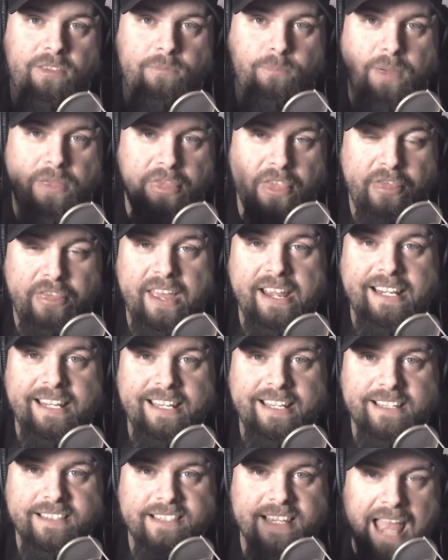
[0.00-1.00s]
But the thing
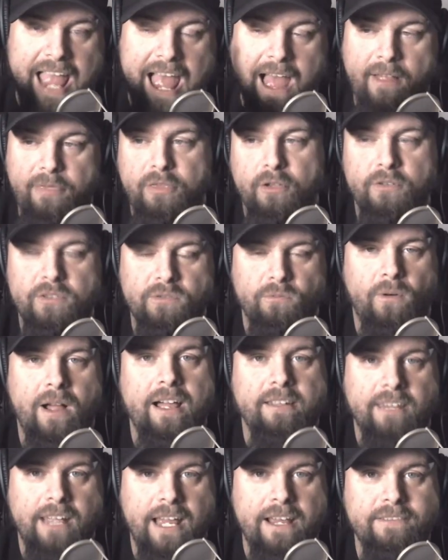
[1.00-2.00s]
is, at those
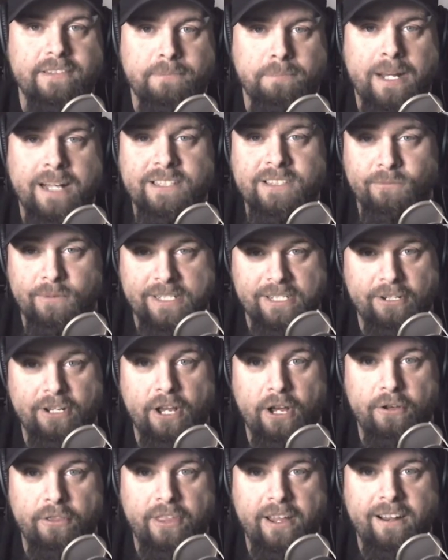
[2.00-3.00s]
wildlife spots, when you
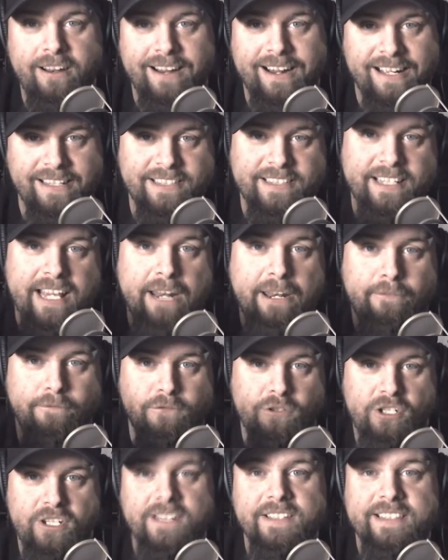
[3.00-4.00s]
go there, instead of
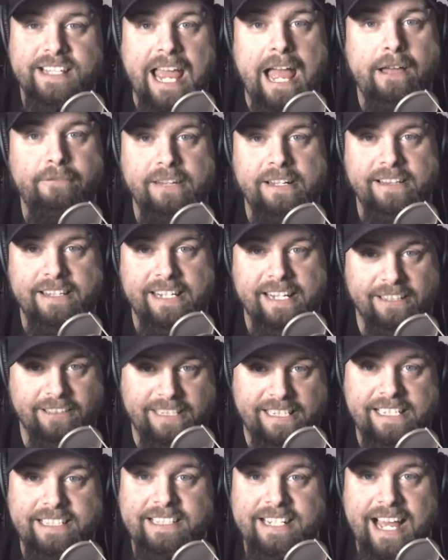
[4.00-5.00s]
just having the
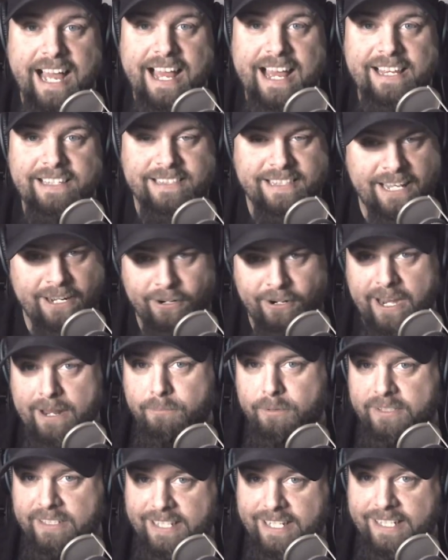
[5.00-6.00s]
elite guys that are
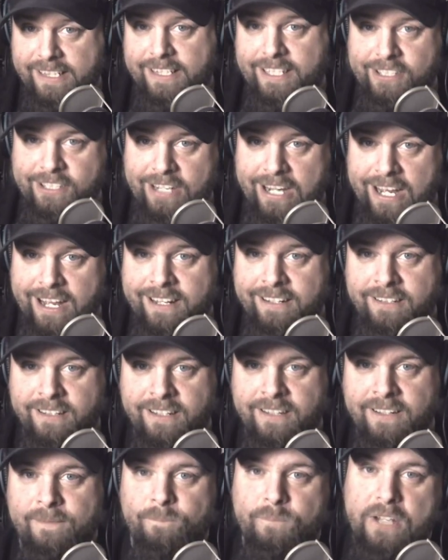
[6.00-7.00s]
able to get the shot,
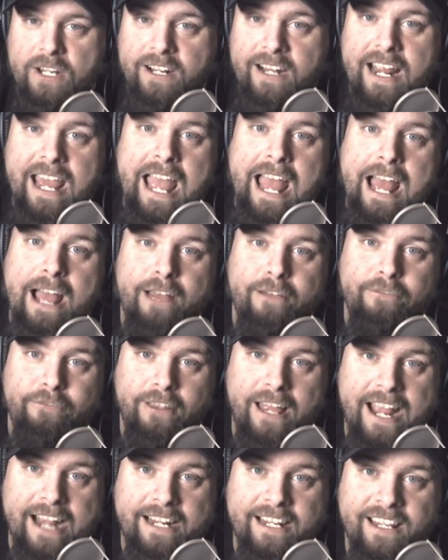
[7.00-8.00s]
you're going to have
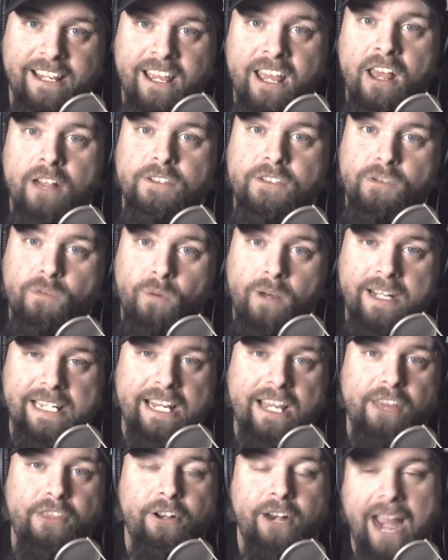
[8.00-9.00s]
like
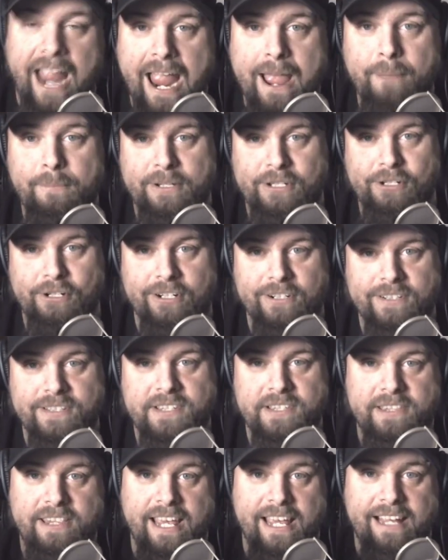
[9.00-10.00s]
20 other
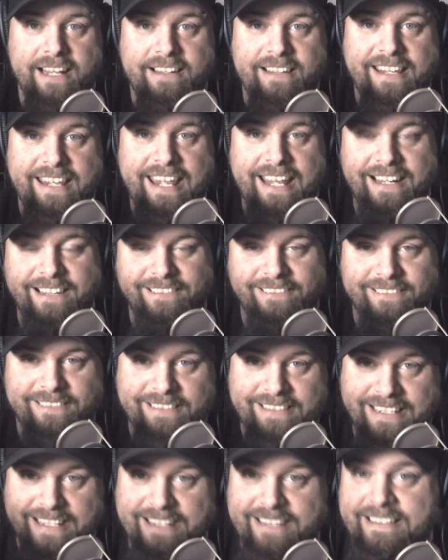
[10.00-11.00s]
amateurs that can
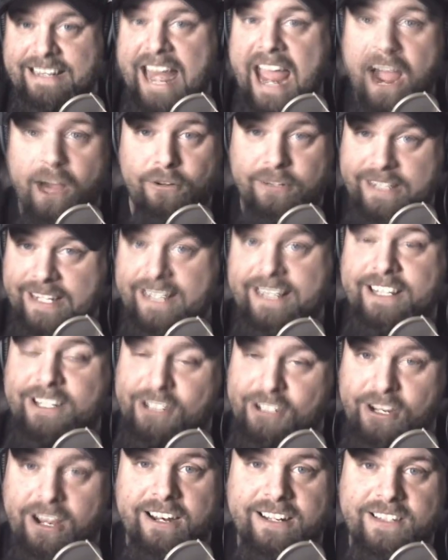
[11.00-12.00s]
now get the
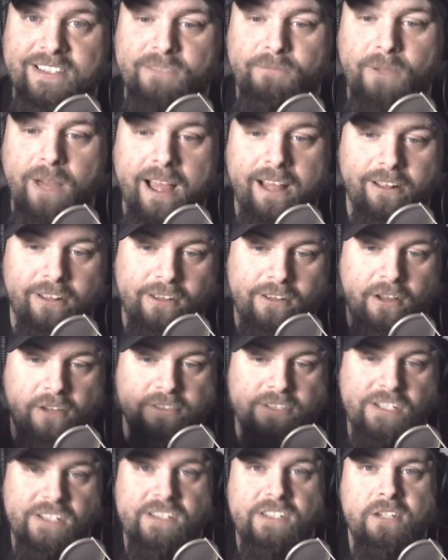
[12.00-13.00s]
shot as well,
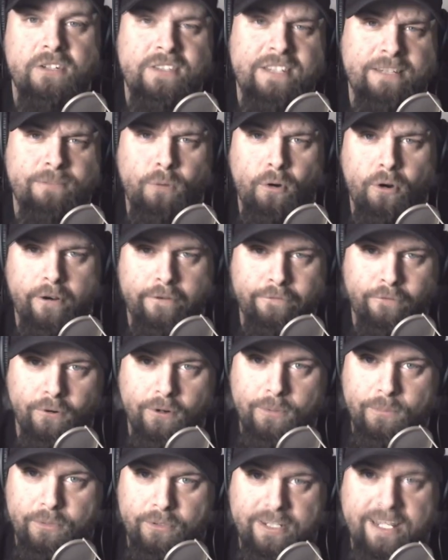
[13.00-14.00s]
just using more
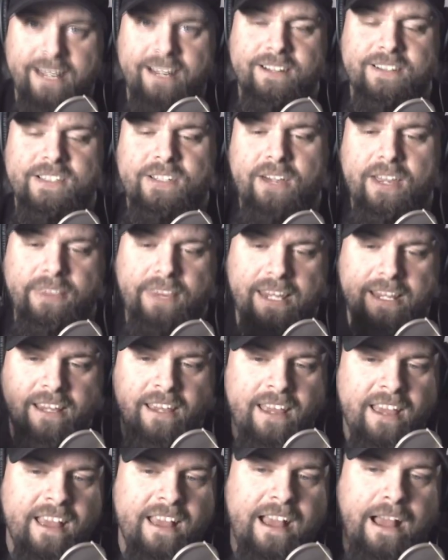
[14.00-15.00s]
affordable gear. So
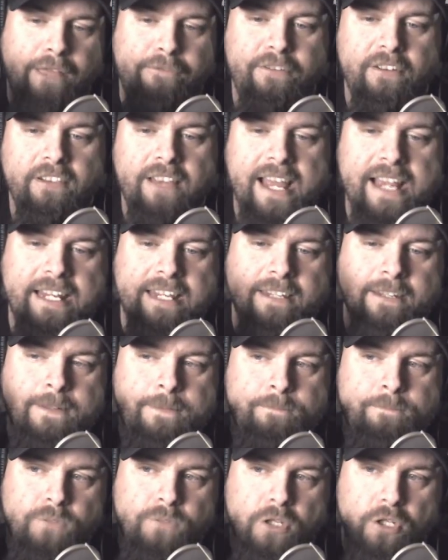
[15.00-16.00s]
I feel like
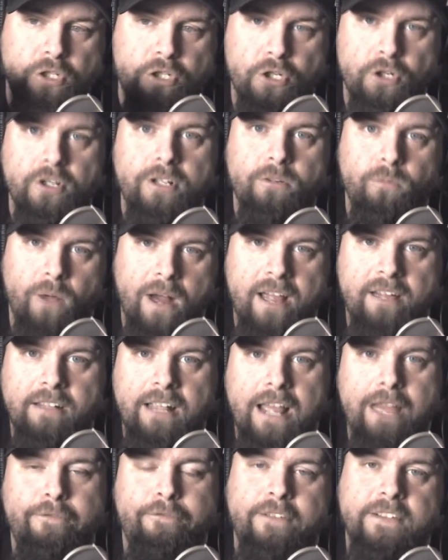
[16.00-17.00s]
good
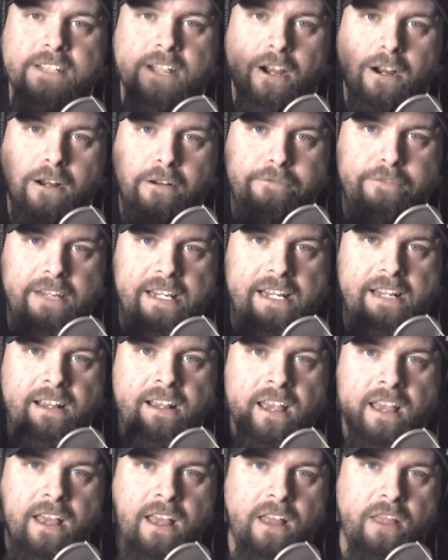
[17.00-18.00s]
wildlife photography,
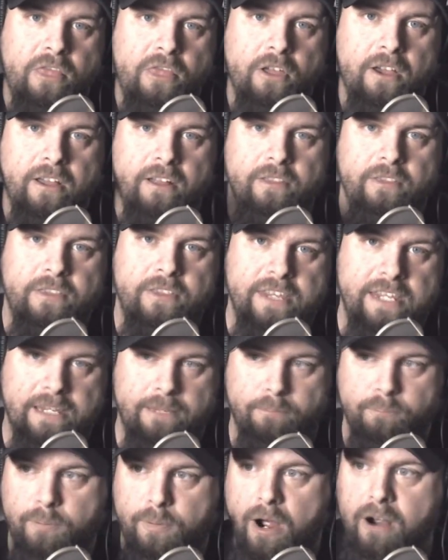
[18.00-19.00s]

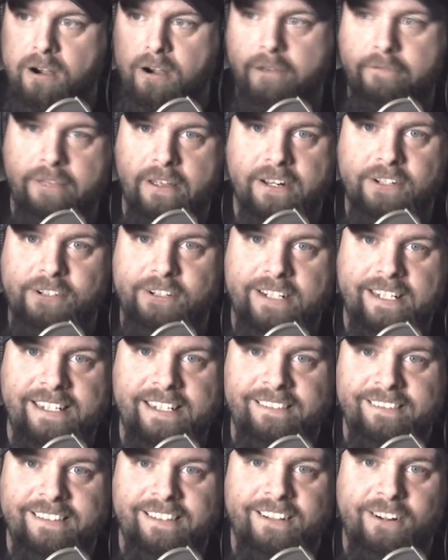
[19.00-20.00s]
the bar of entry
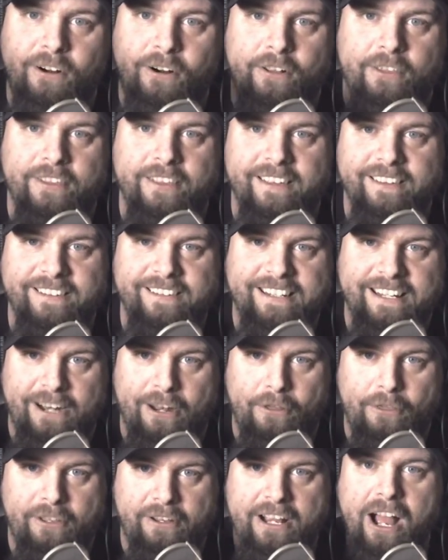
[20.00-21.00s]
or the, you
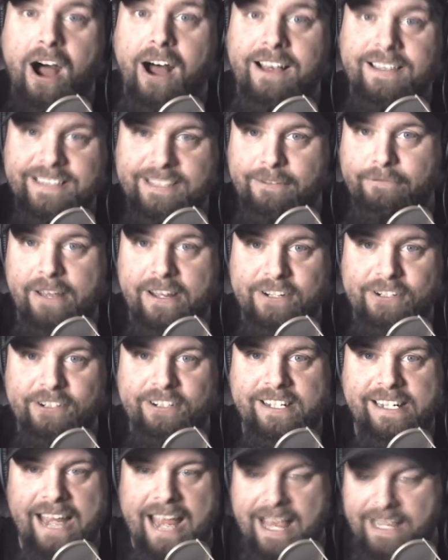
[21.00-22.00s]
know, the cost of
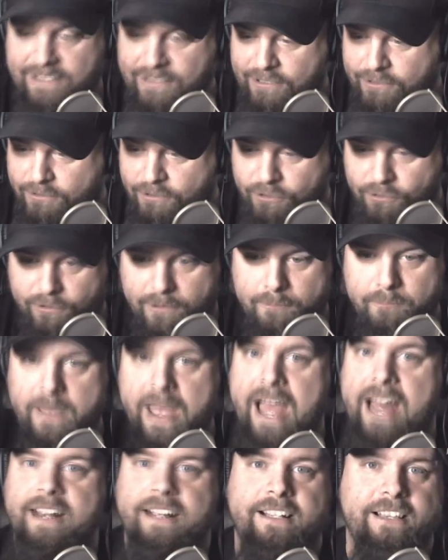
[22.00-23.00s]
entry has
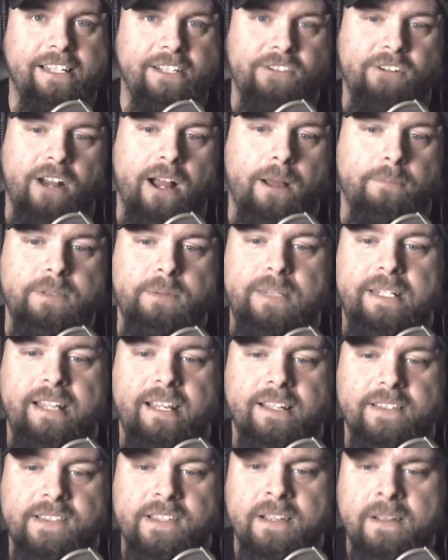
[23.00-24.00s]
dramatically dropped,
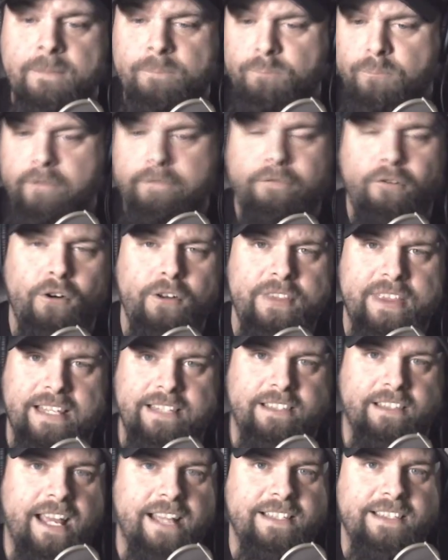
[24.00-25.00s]
because before
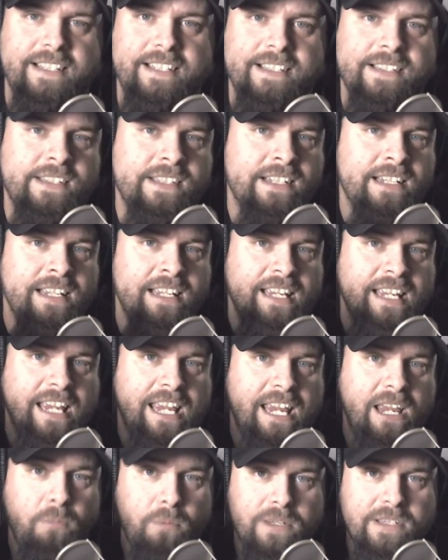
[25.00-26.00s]
these lenses,
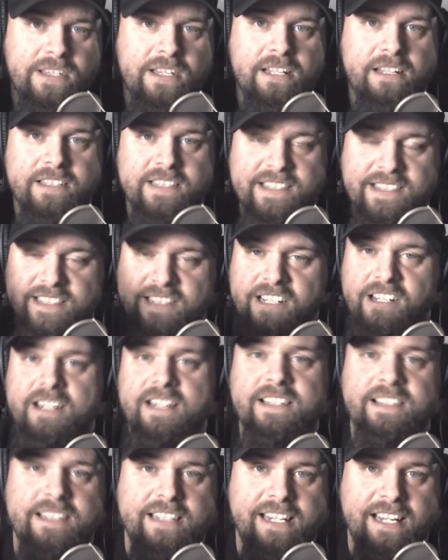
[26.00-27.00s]
it was a
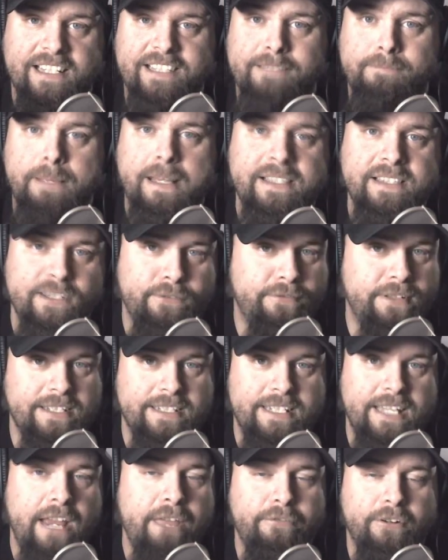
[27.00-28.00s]
seriously expensive
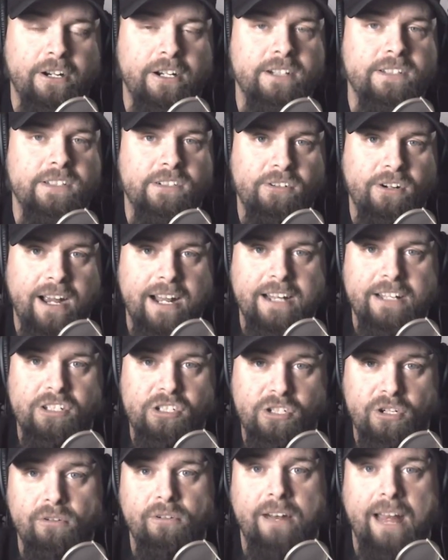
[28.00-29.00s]
endeavor to try to
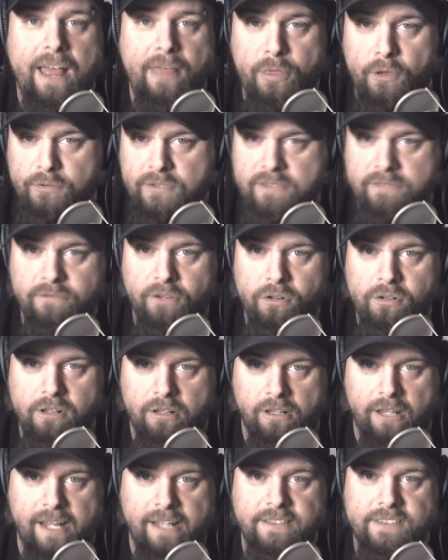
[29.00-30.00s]
shoot at those
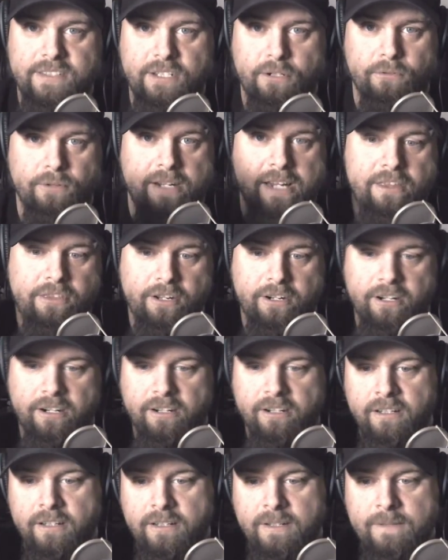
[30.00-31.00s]
focal lengths. You were
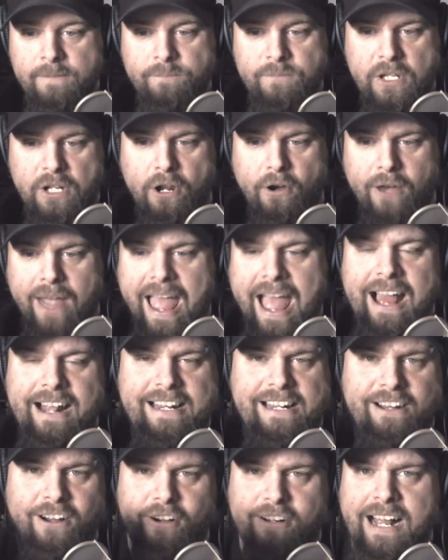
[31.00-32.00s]
either, you know,
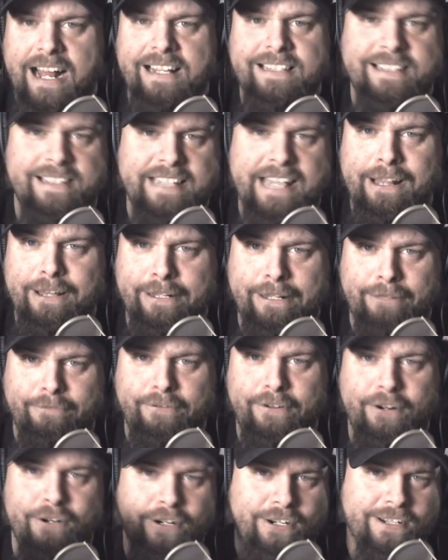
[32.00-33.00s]
adding all kinds of
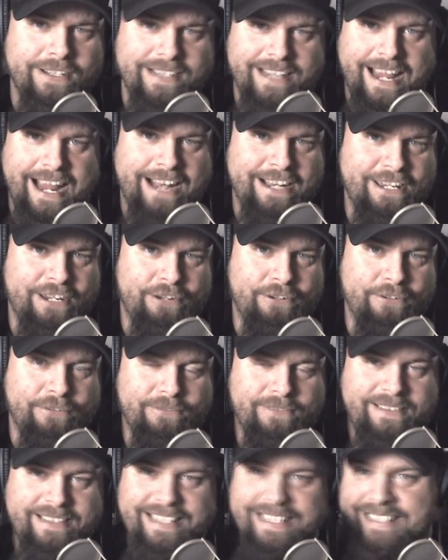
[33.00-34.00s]
teleconverters and
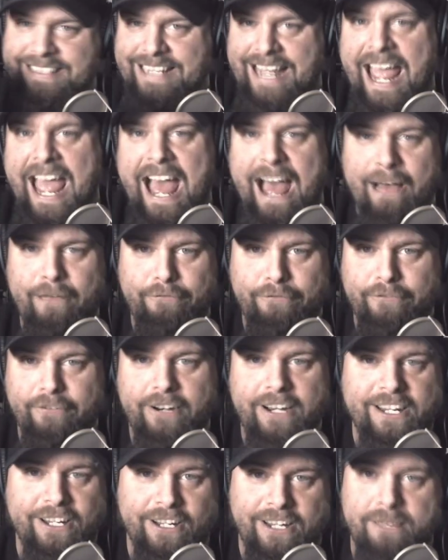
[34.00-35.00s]
you didn't have
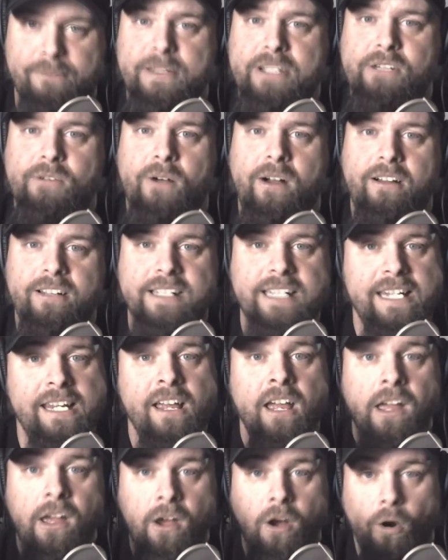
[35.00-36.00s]
very good image quality,
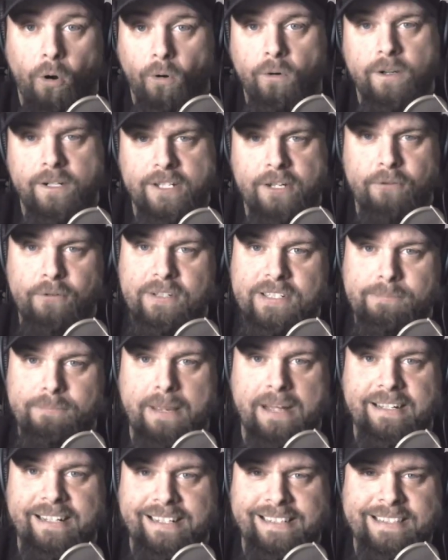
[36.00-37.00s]
or you were
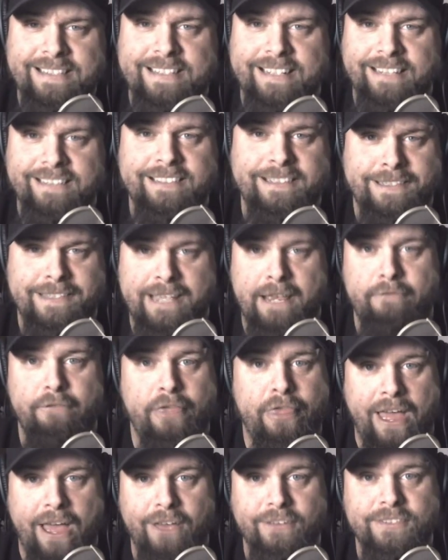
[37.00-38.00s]
spending $6,000 to
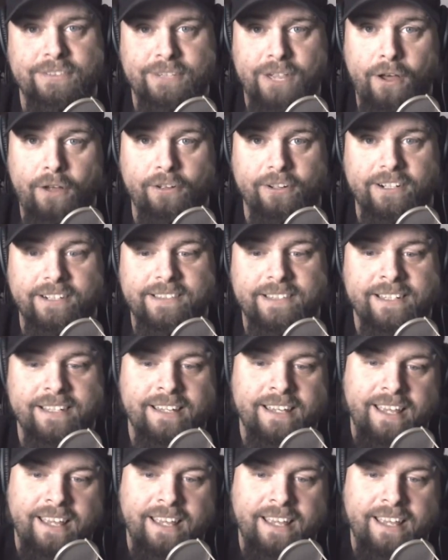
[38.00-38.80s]
$7,000.